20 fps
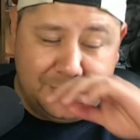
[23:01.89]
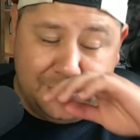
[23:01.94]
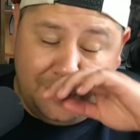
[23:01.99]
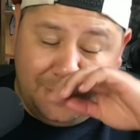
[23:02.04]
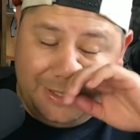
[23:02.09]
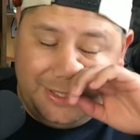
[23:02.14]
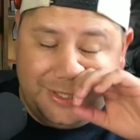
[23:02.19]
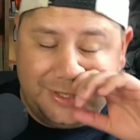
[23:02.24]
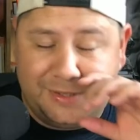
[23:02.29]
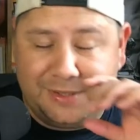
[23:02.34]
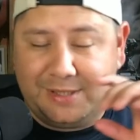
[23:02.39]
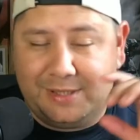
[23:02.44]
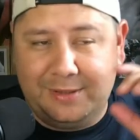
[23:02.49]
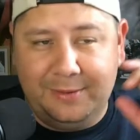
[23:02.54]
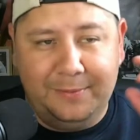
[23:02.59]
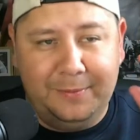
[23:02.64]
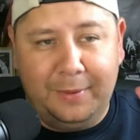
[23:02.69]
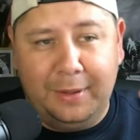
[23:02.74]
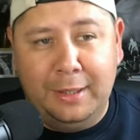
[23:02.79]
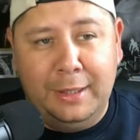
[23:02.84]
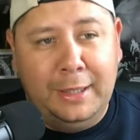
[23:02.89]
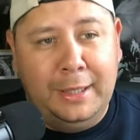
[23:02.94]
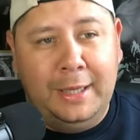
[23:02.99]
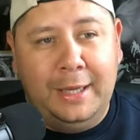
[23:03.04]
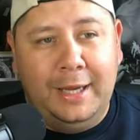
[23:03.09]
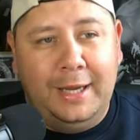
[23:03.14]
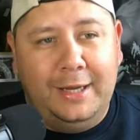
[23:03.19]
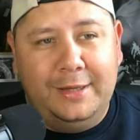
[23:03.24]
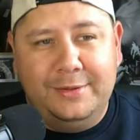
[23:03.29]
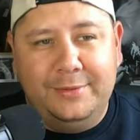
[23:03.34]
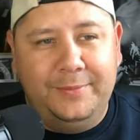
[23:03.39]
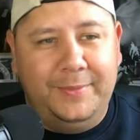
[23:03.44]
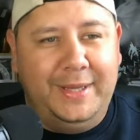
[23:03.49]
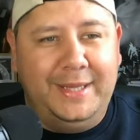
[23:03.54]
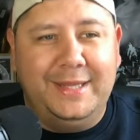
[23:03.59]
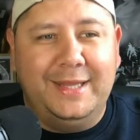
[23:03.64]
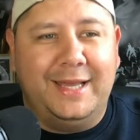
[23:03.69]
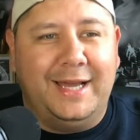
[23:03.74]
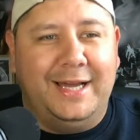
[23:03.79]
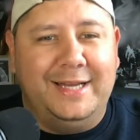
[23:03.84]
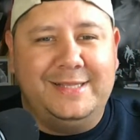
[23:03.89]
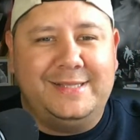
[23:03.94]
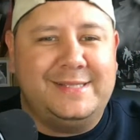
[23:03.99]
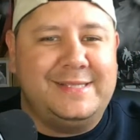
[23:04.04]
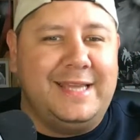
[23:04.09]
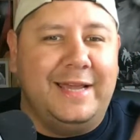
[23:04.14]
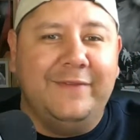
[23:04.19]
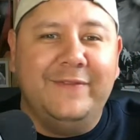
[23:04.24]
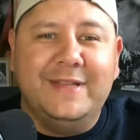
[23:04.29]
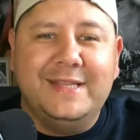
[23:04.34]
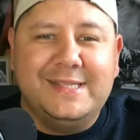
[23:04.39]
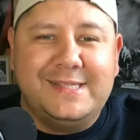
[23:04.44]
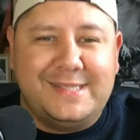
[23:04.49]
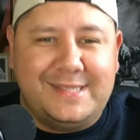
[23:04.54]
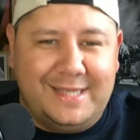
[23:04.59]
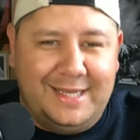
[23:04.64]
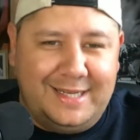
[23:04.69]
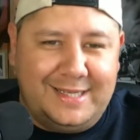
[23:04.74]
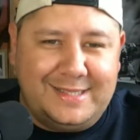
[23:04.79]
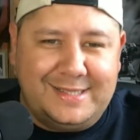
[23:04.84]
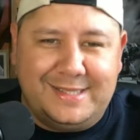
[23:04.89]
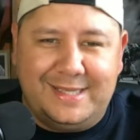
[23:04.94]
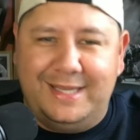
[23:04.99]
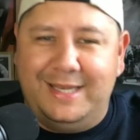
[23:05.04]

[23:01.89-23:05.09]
So I just made the guy 7'6",